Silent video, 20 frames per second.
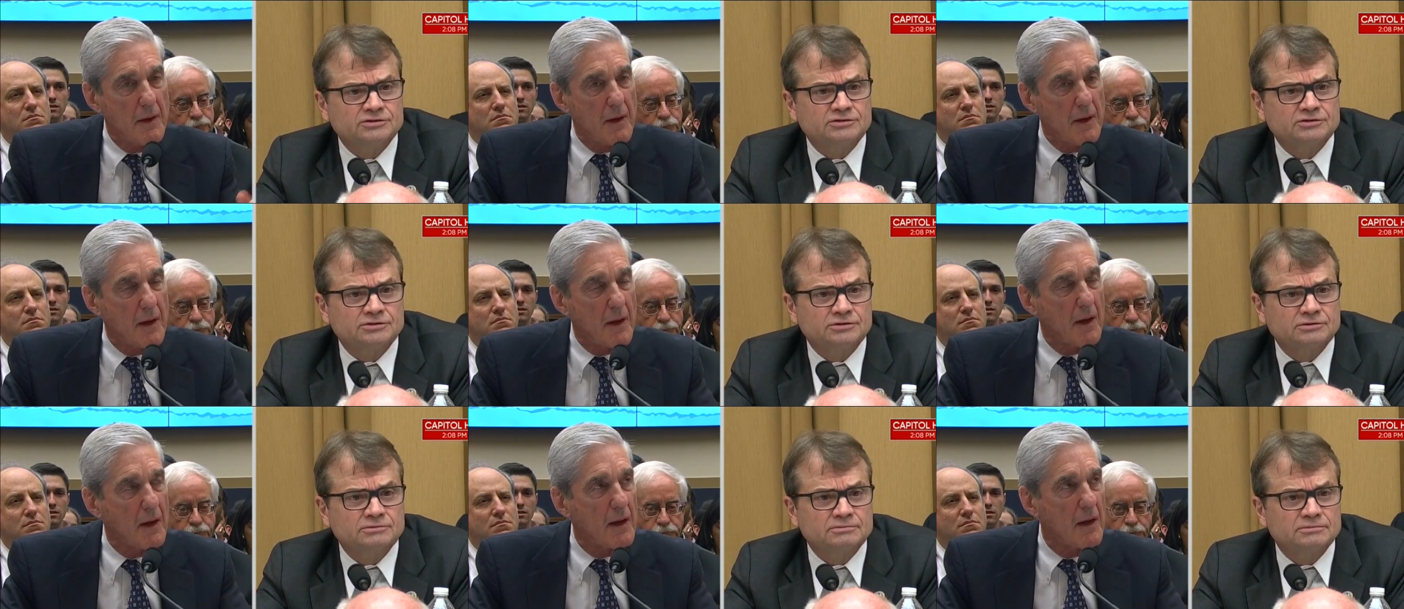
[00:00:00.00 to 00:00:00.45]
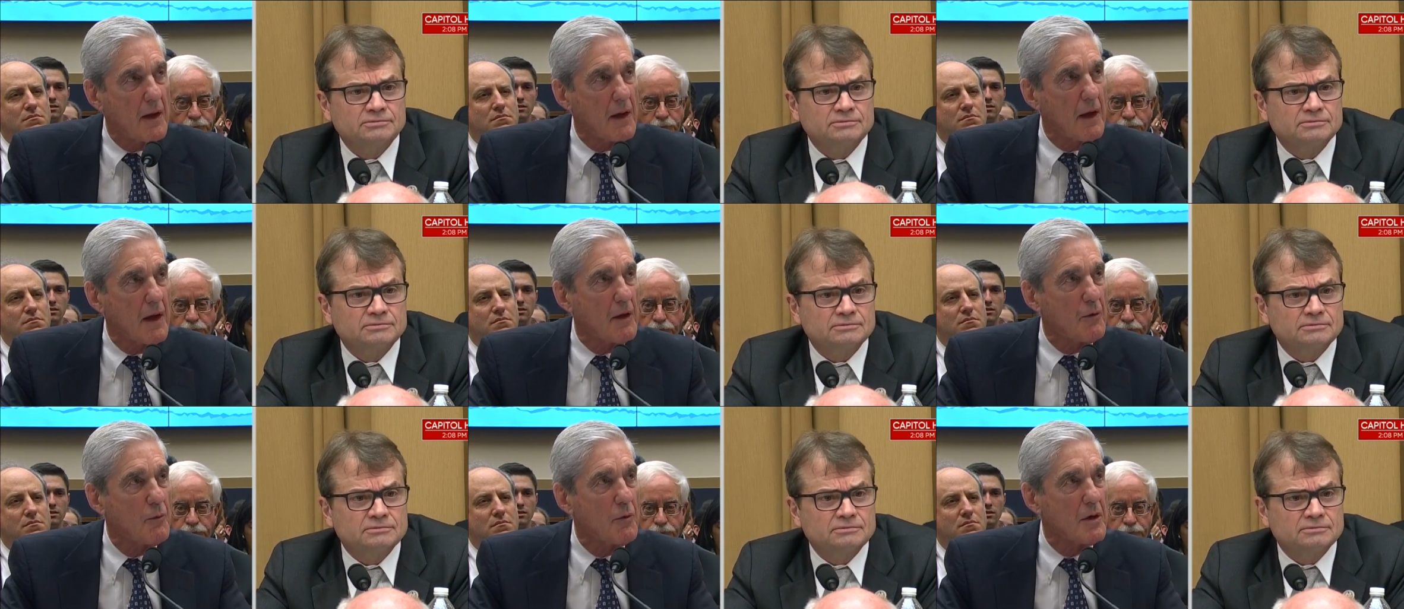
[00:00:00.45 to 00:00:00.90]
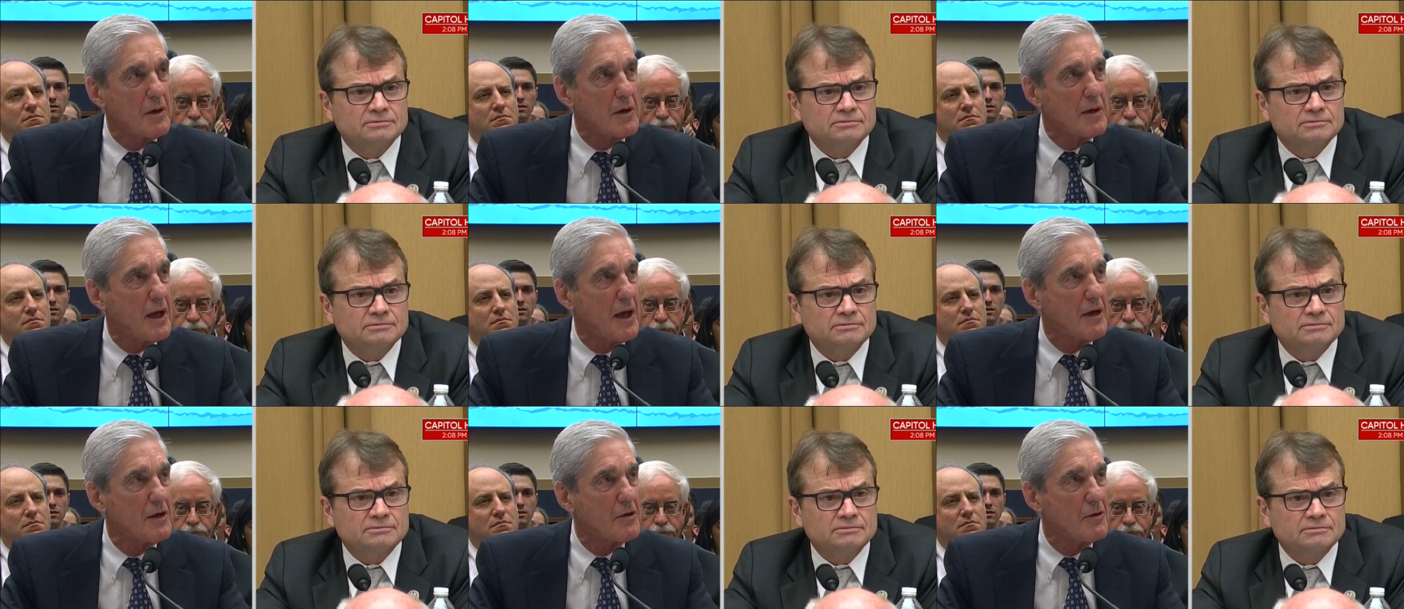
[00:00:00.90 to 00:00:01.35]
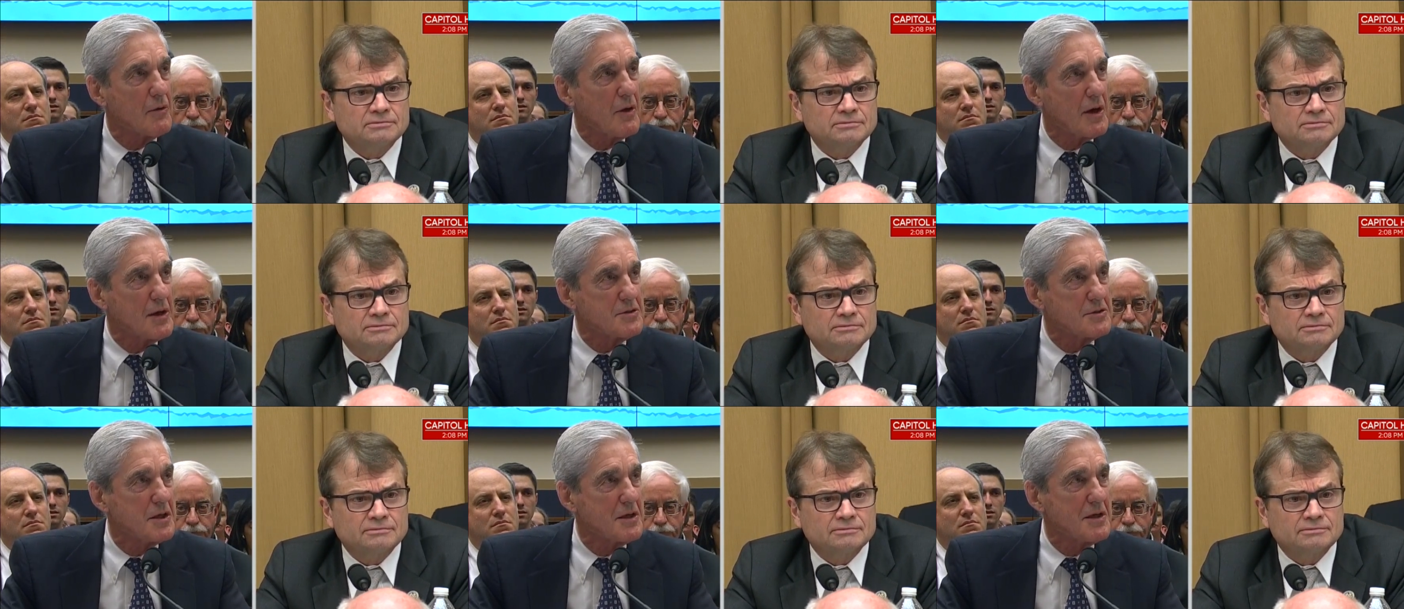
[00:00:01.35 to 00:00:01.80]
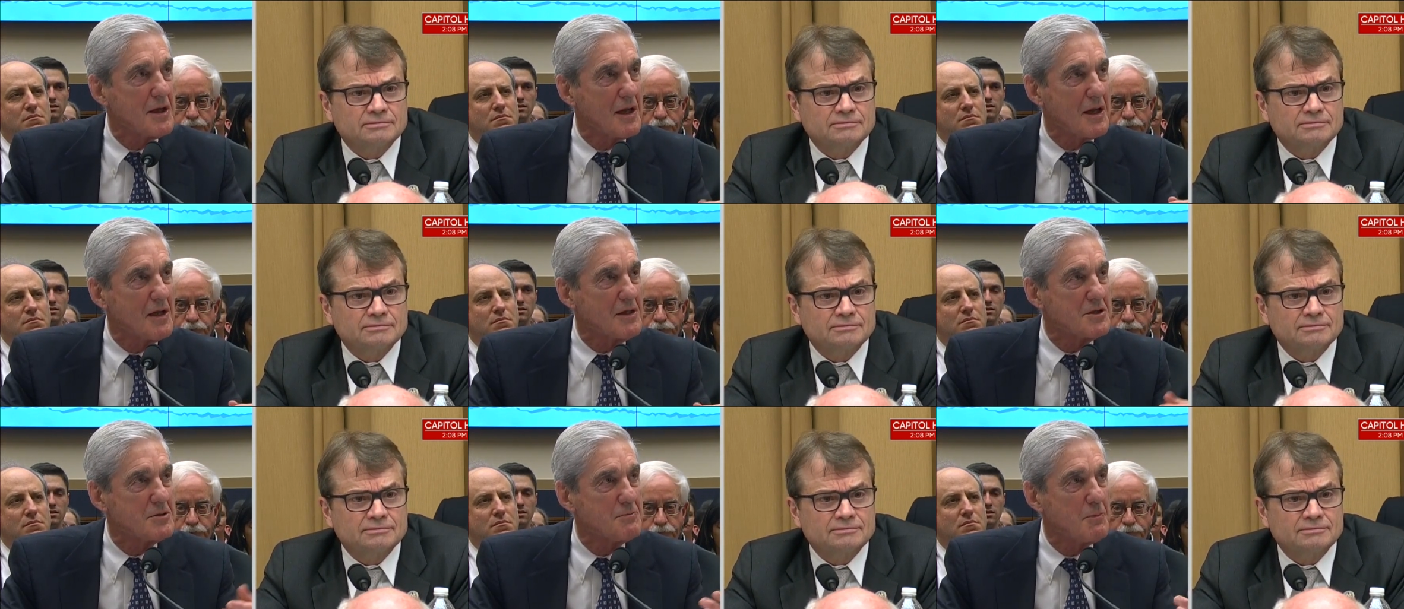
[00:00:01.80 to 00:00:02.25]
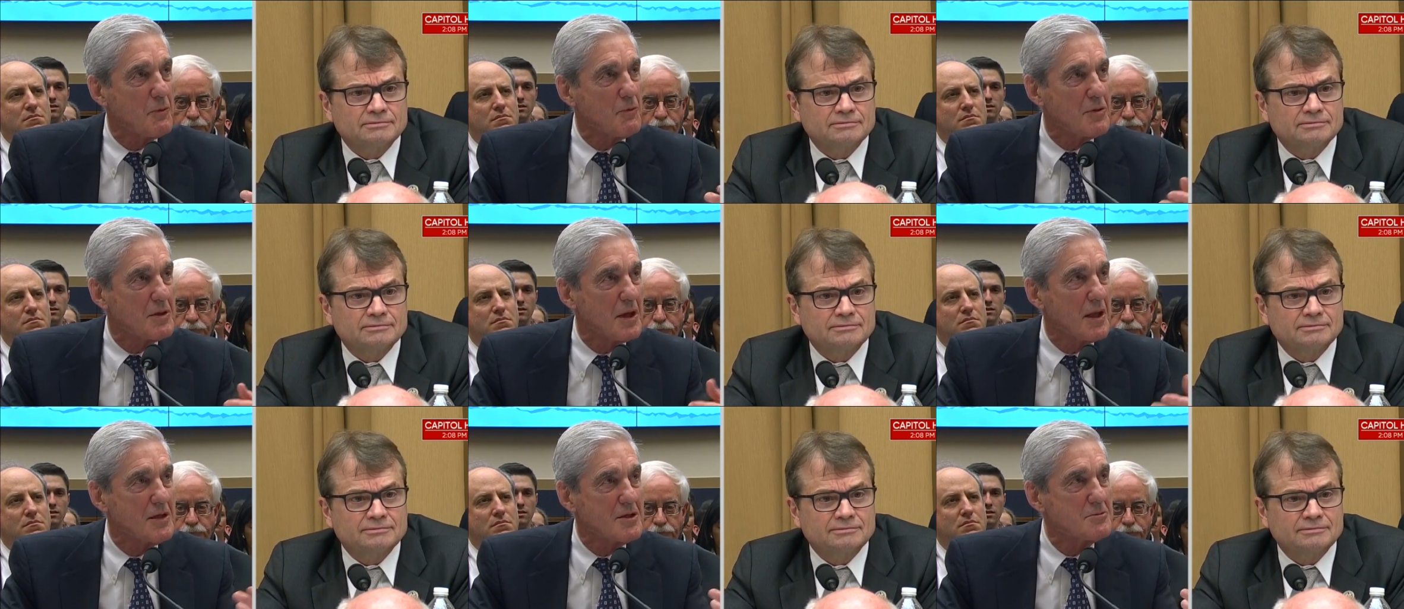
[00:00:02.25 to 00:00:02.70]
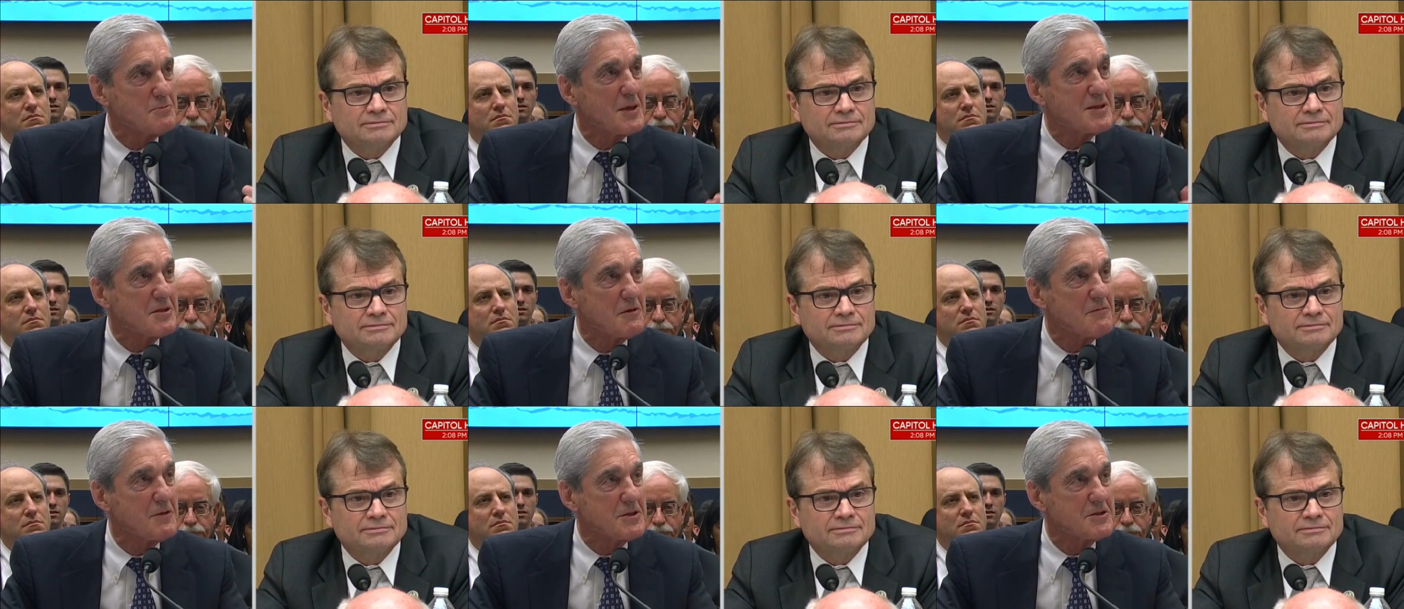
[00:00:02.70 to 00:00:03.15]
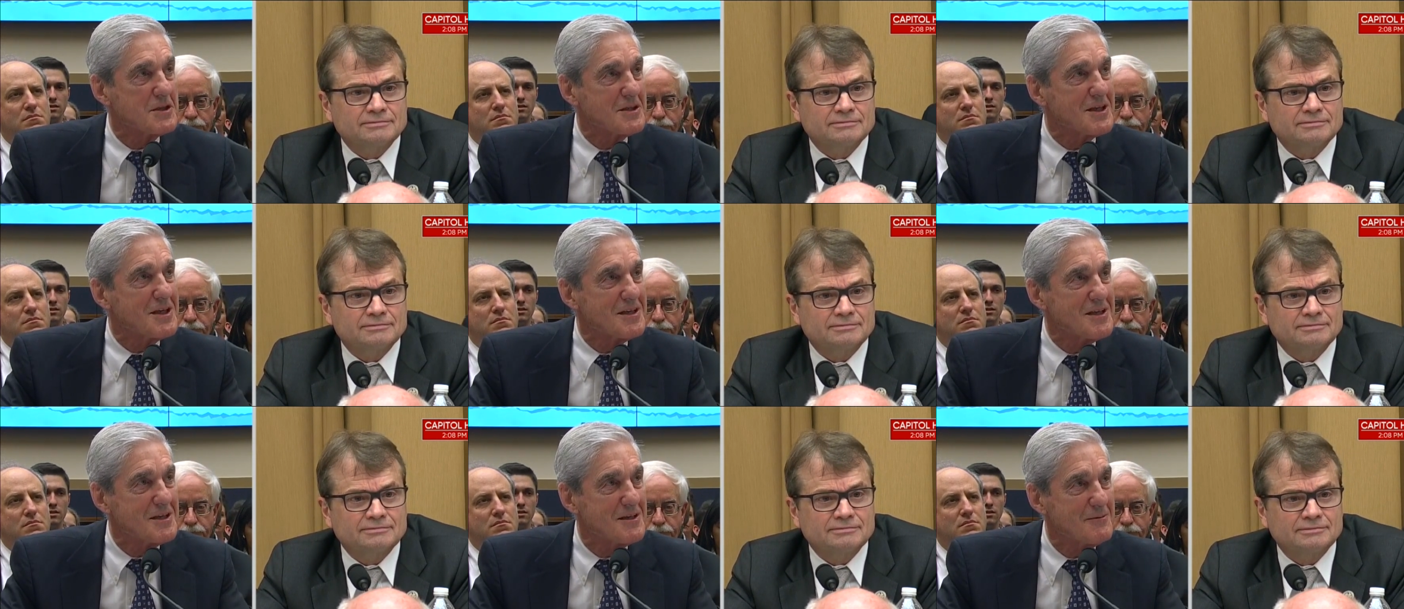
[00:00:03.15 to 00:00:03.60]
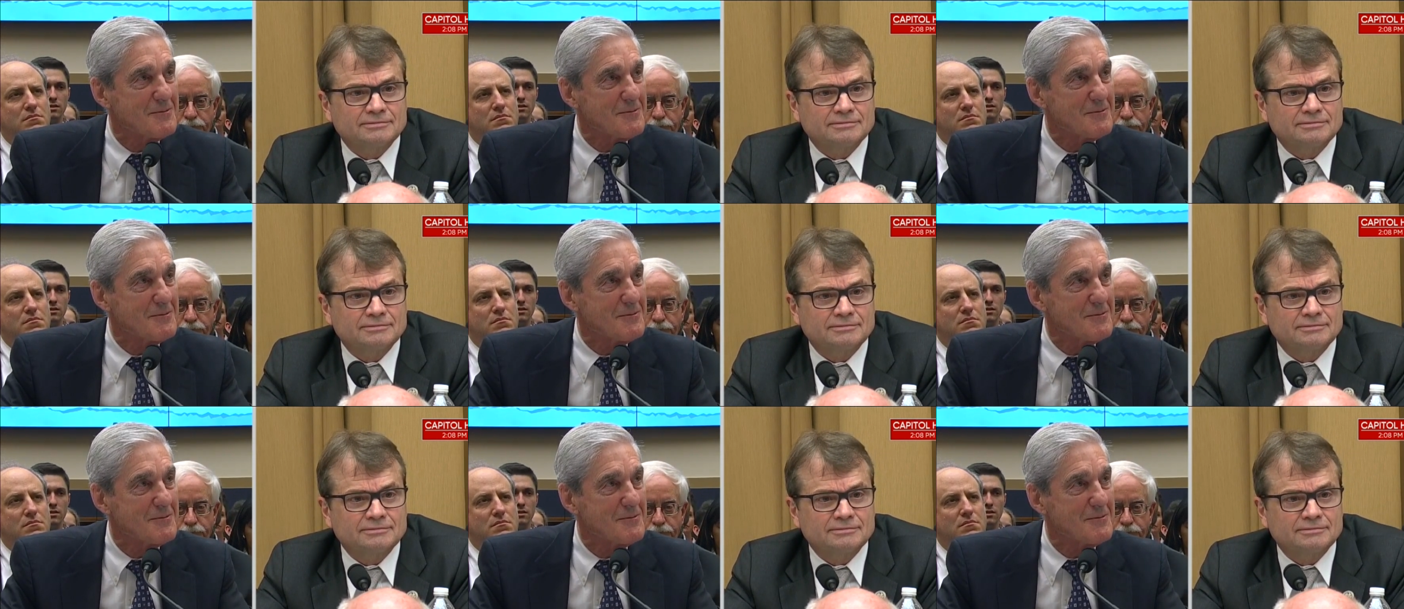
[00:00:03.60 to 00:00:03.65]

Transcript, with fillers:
Speaker 1: sir? I, I wouldn't categorize it any, with any specificity.